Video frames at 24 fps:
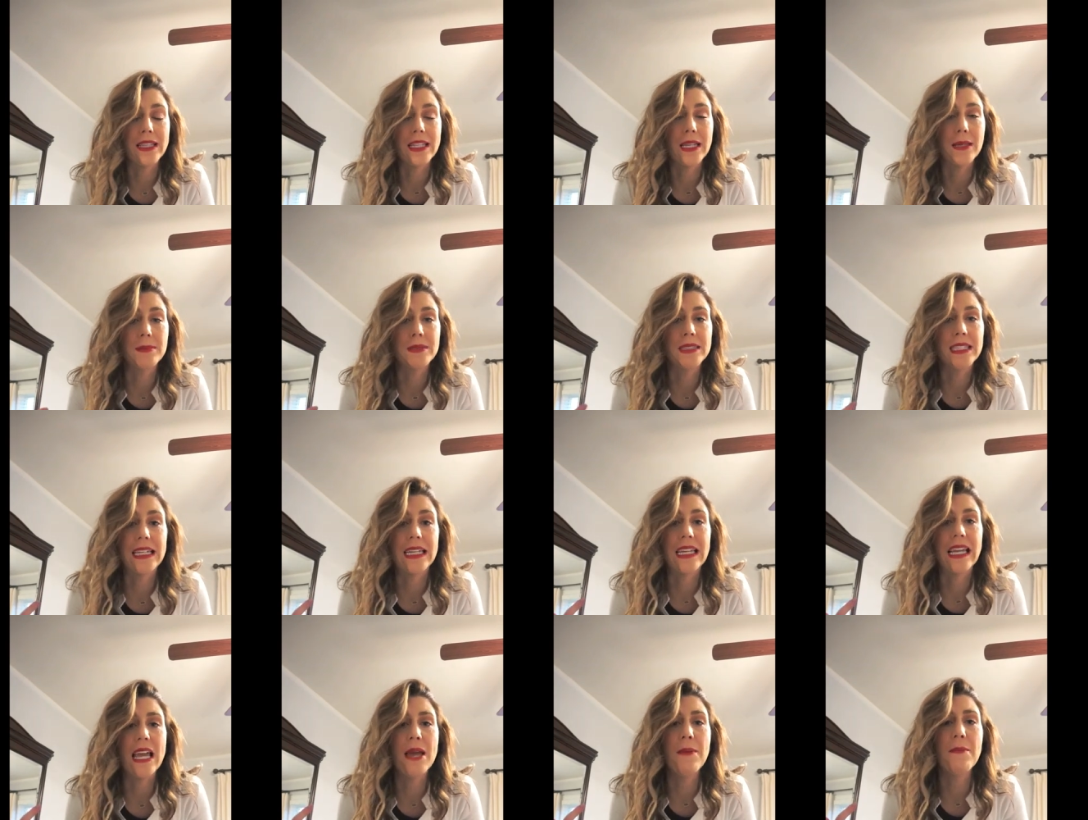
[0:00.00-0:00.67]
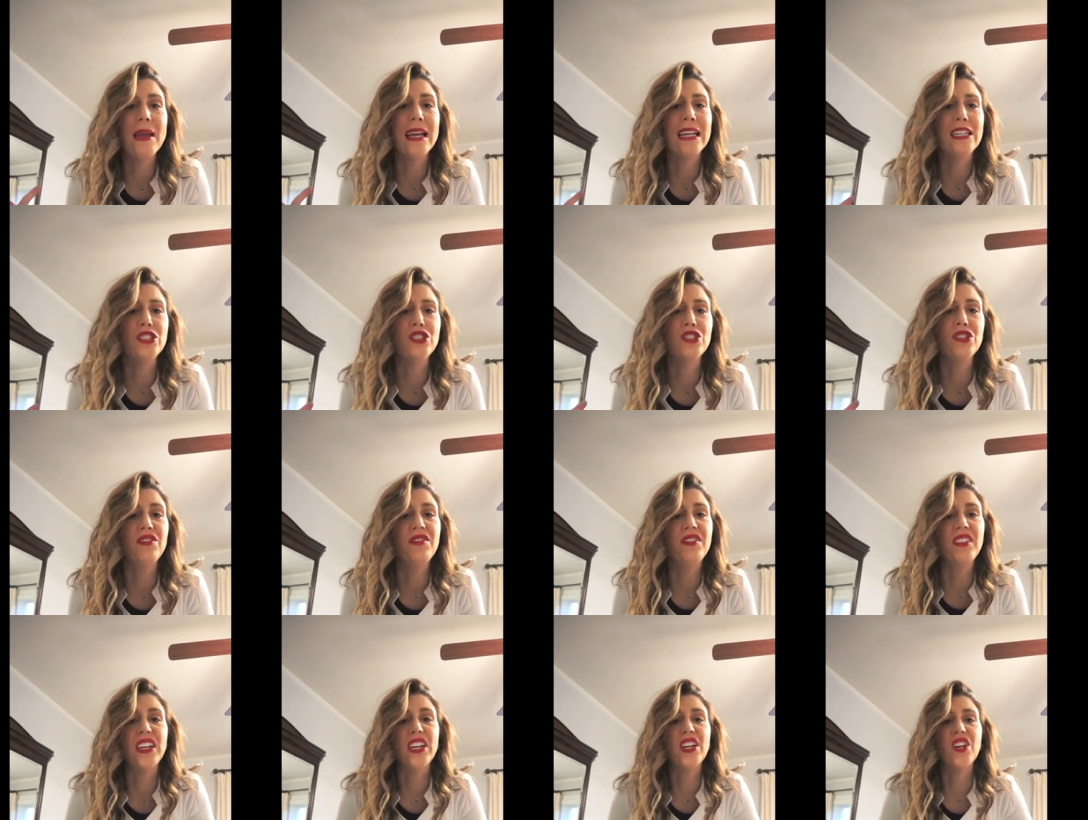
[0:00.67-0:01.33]
red lipstick. It makes
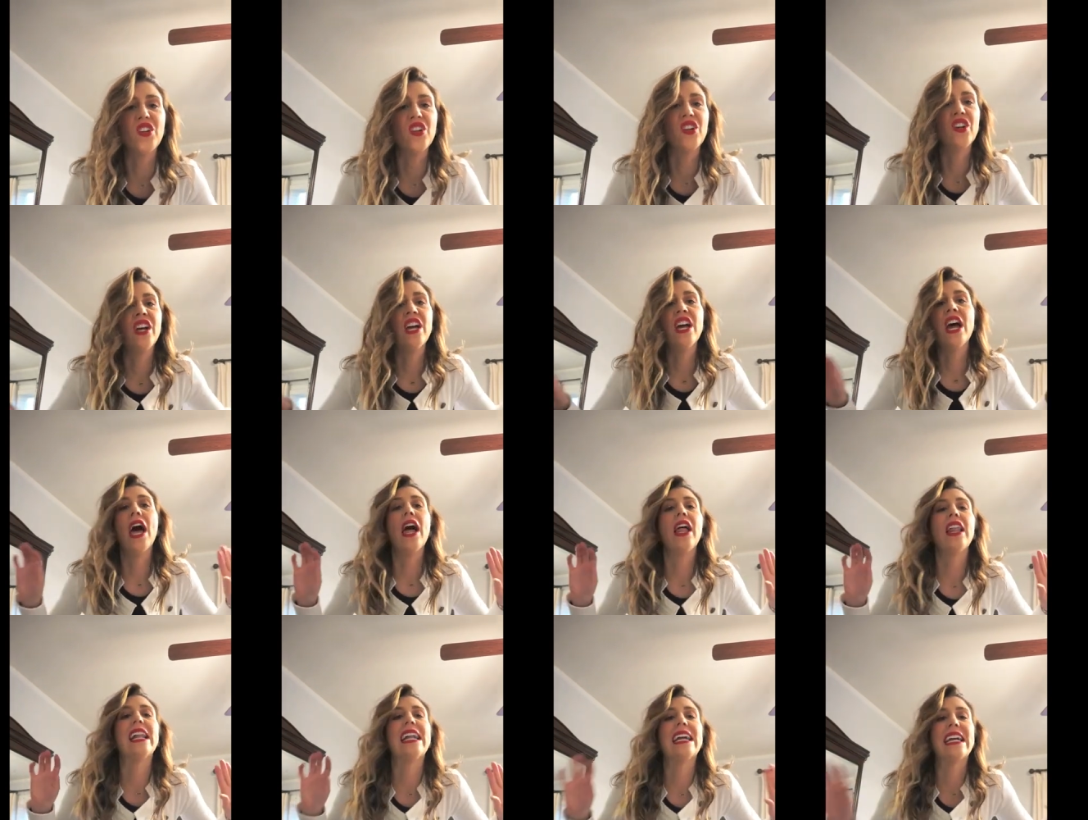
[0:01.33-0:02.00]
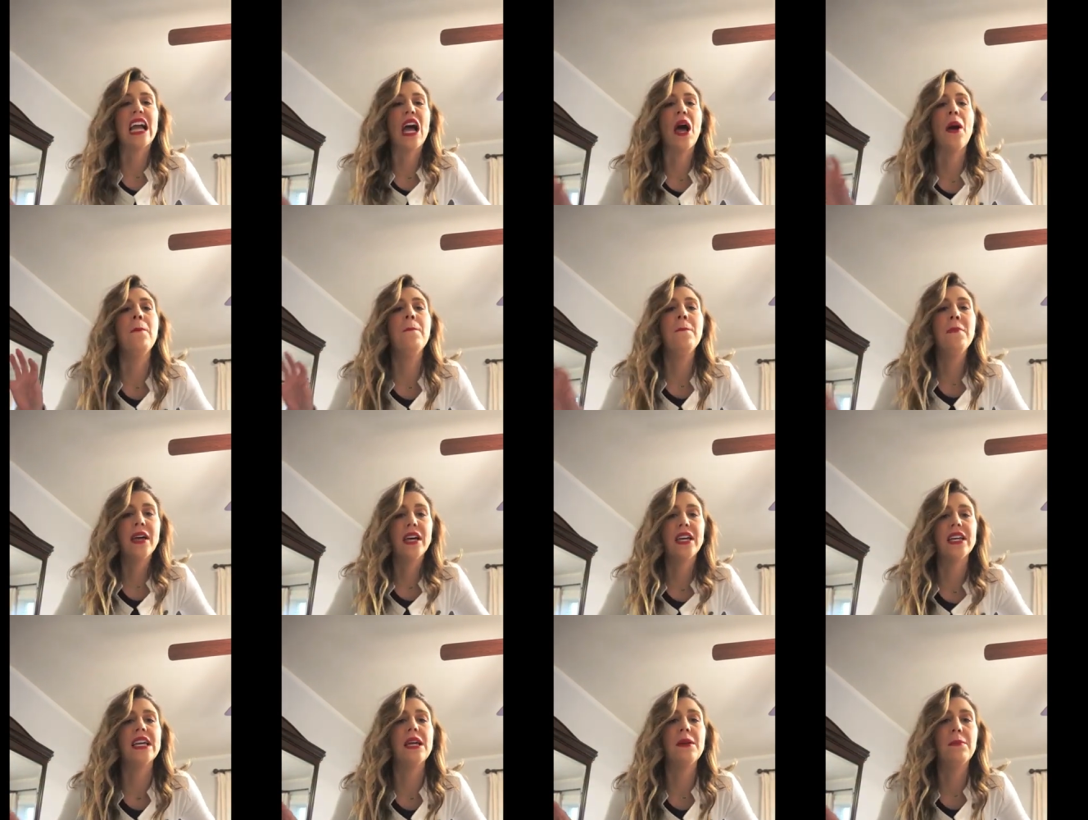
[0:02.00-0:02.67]
you feel like a
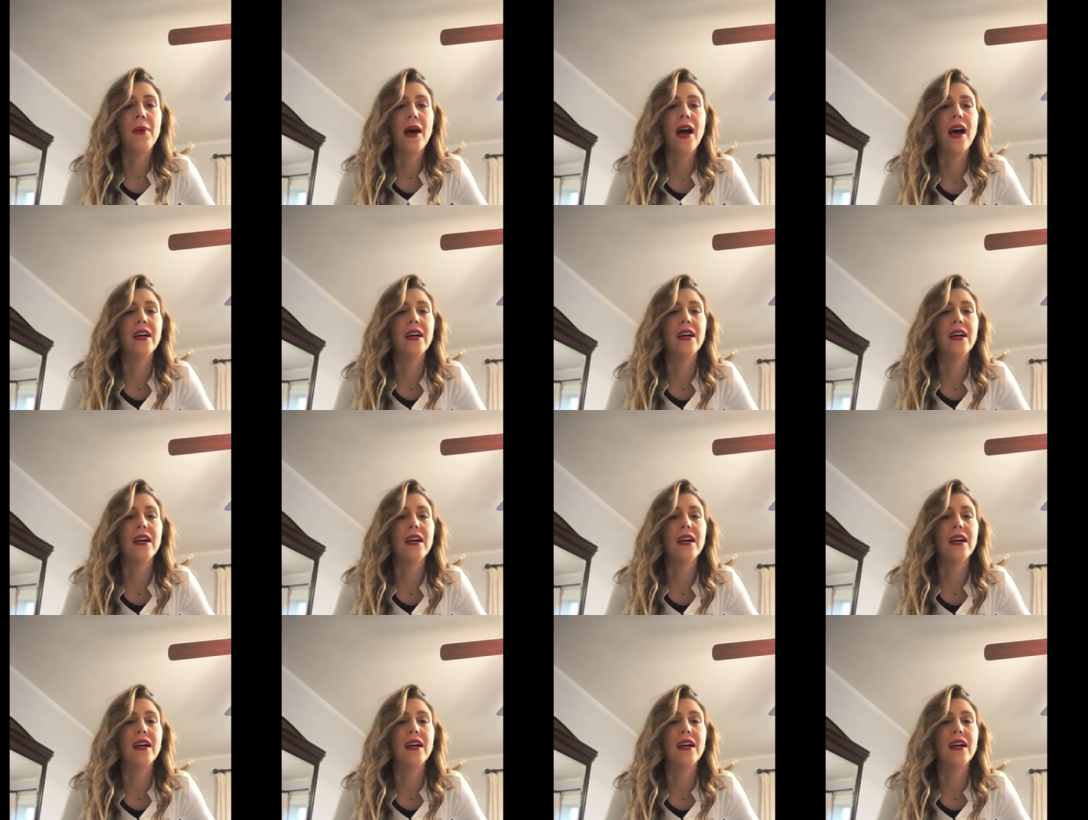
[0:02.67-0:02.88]
million